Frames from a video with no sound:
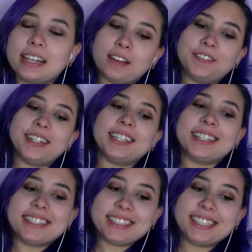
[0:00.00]

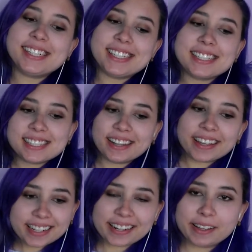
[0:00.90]
definitely needs
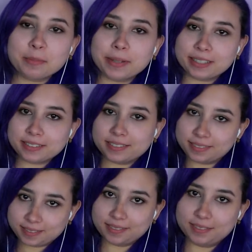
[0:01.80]
like an Ant-Man
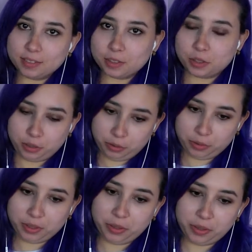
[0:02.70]

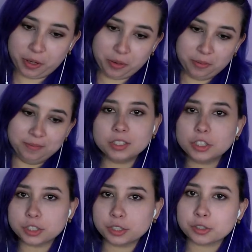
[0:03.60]
suit, you know?
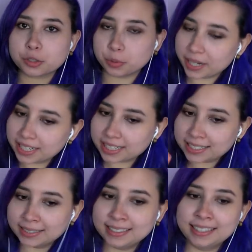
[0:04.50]
Just to
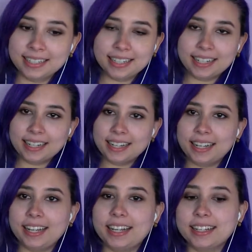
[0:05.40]
shrink
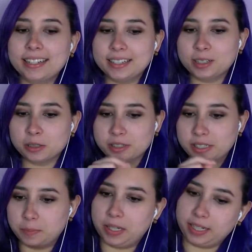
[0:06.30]
and get in
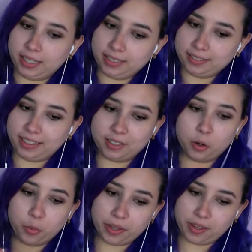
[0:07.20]
Coulson's pocket and go
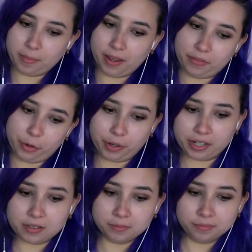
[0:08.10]
with him everywhere.